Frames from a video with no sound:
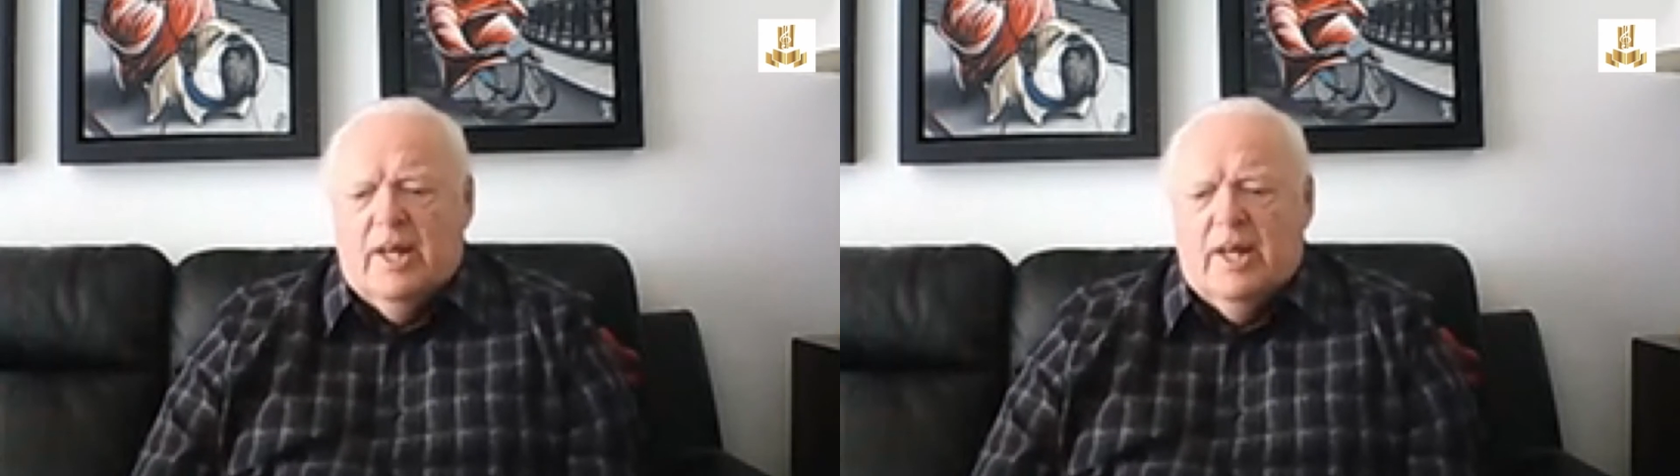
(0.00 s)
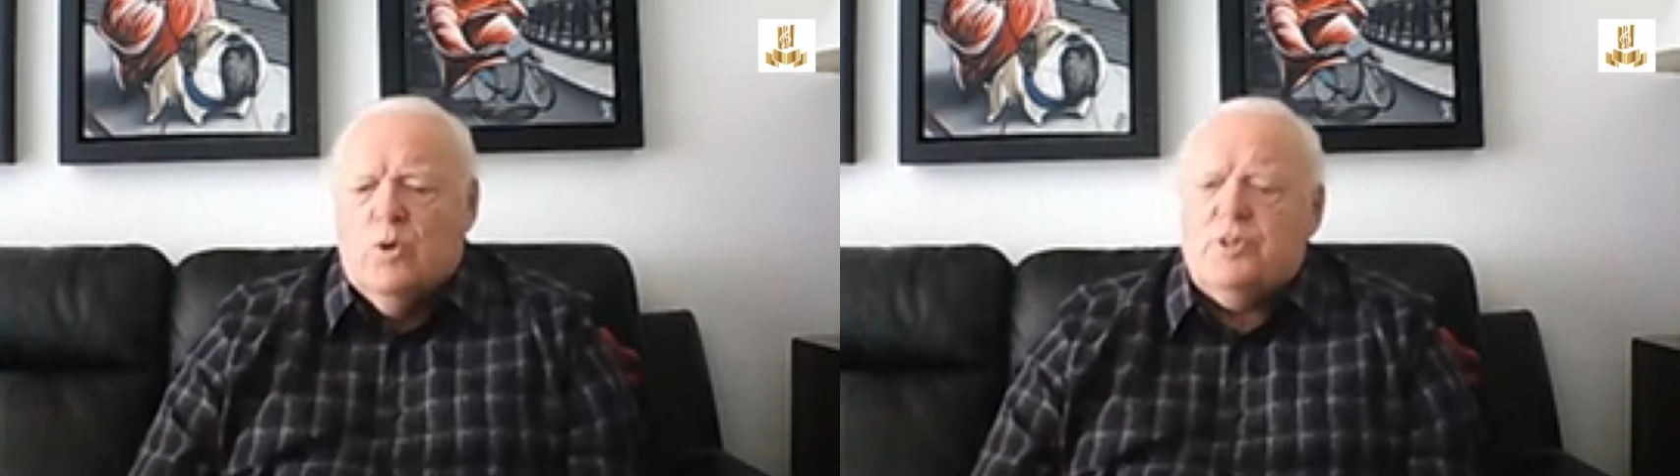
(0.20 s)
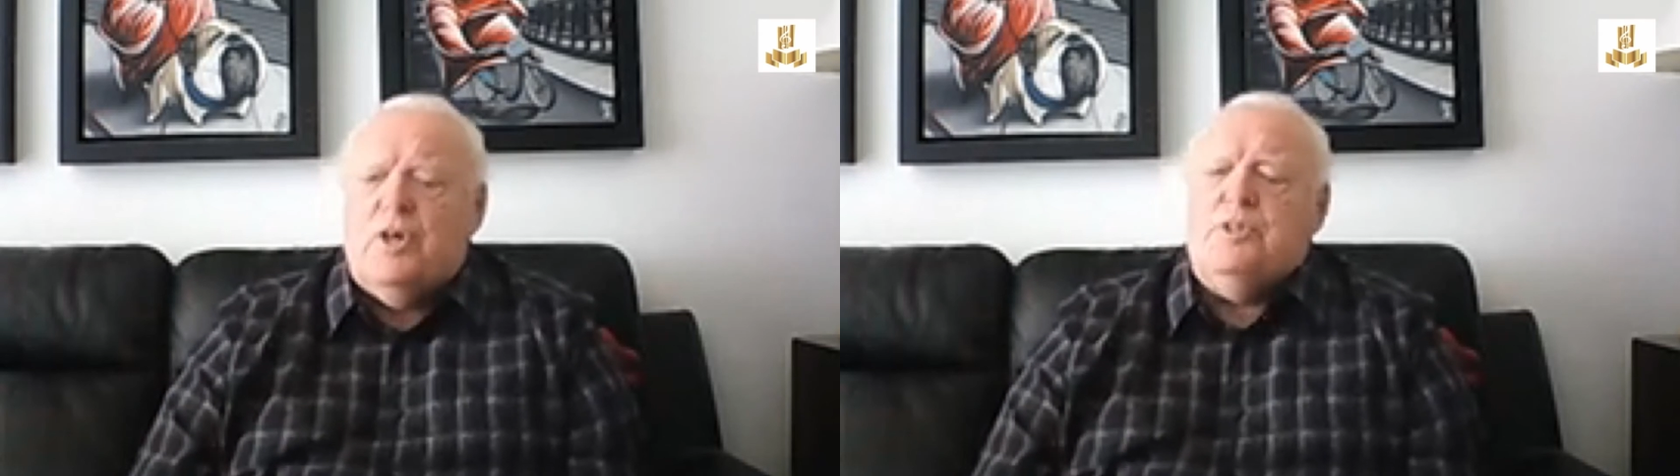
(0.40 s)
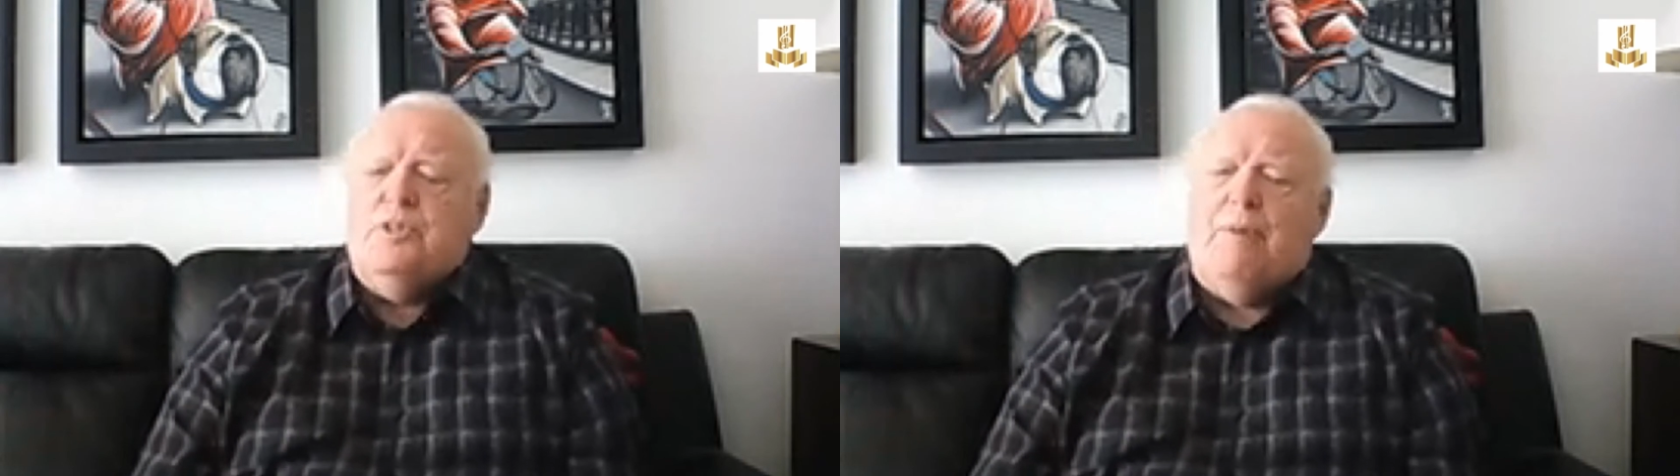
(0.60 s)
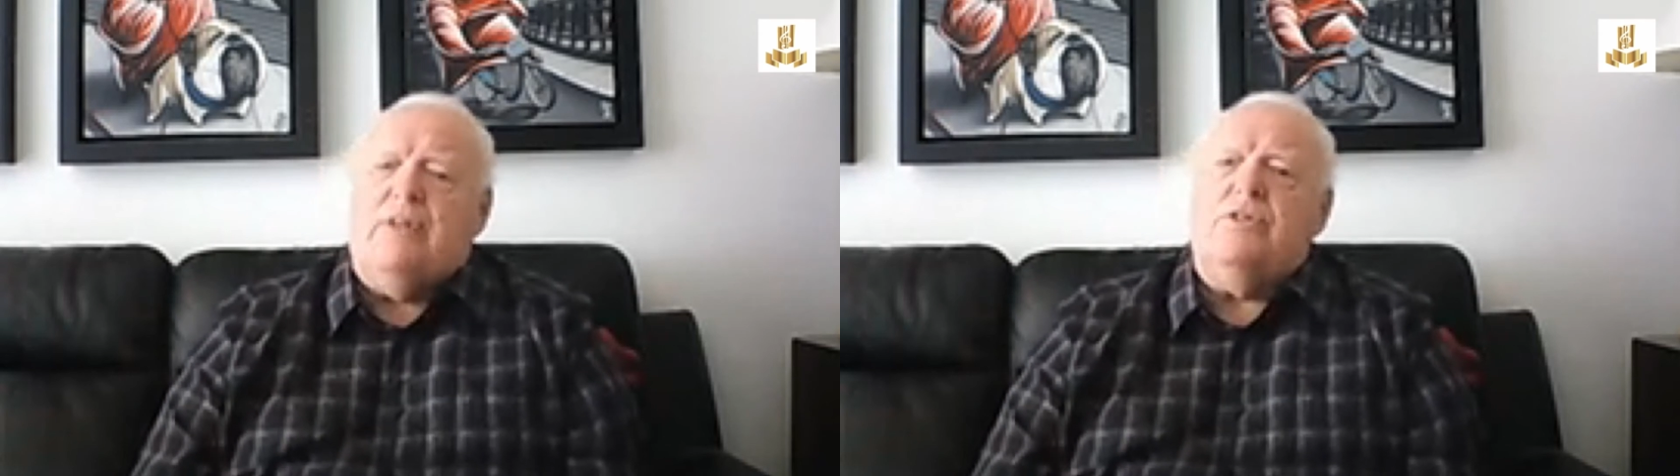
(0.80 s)
It also
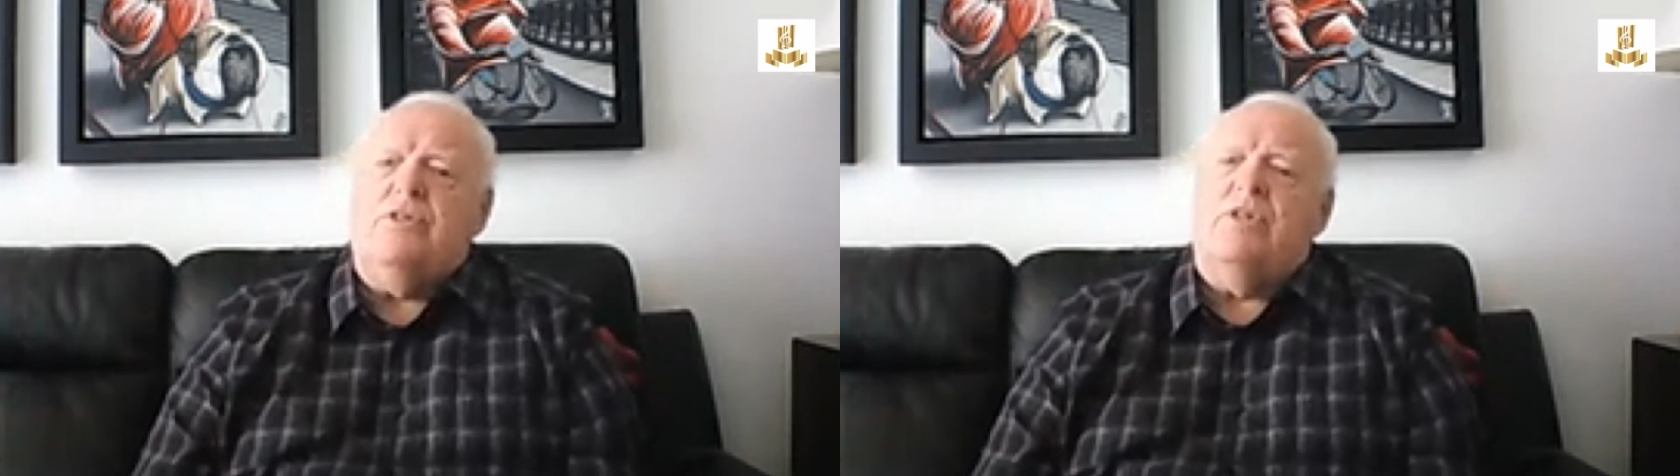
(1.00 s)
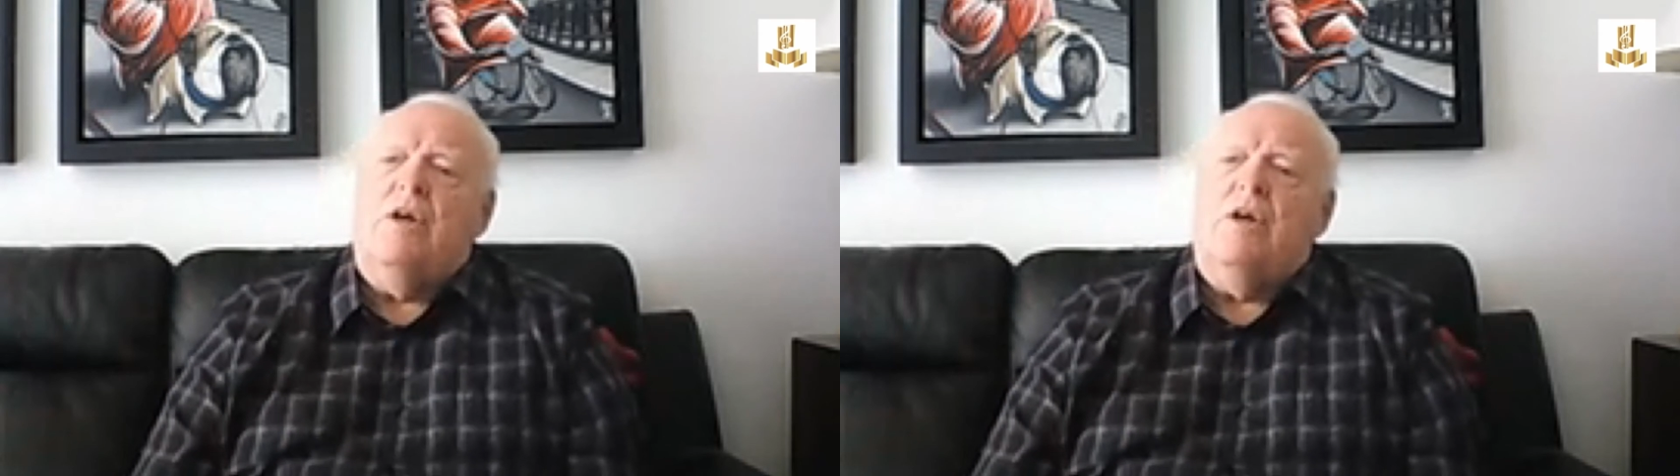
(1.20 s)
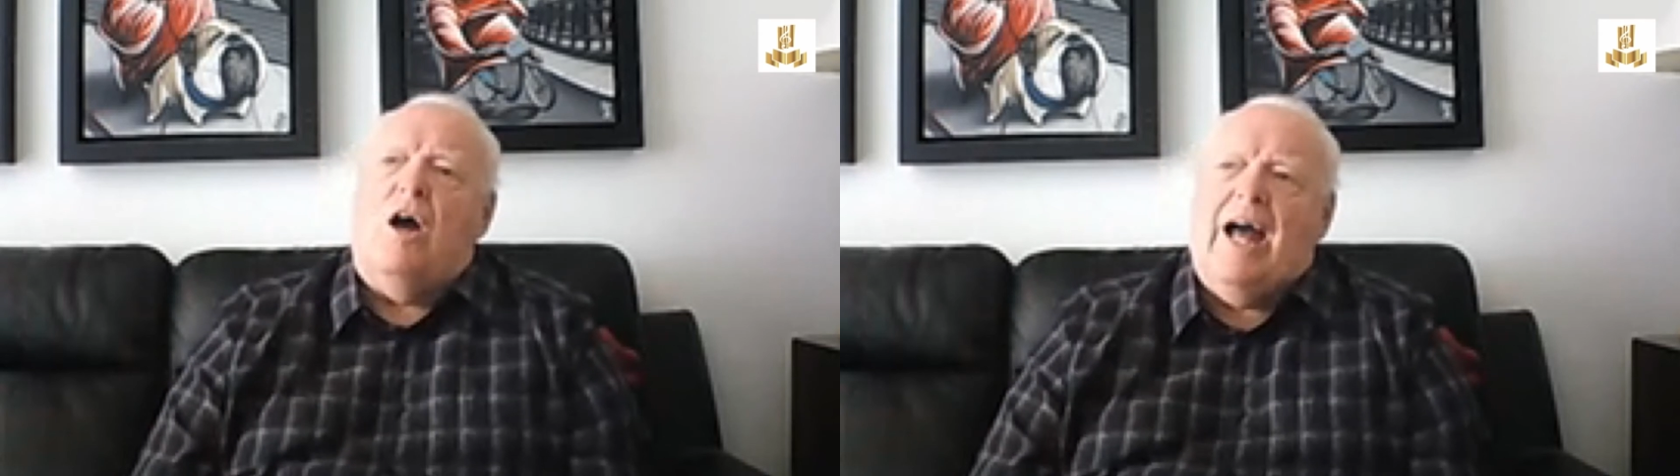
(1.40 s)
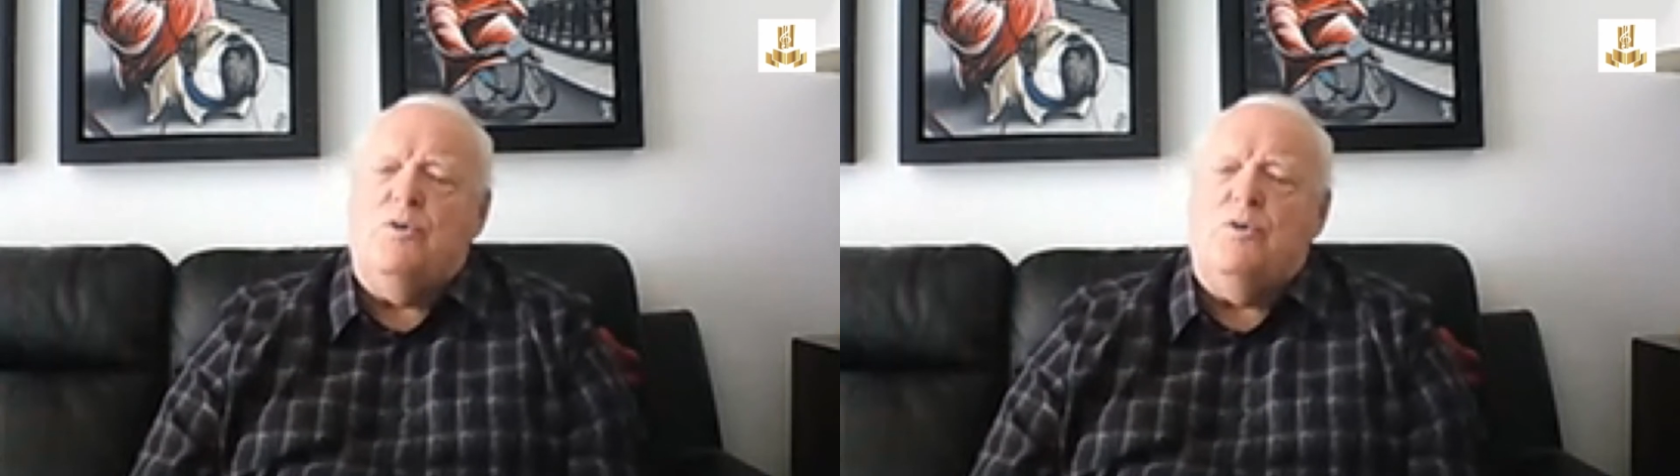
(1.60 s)
depends how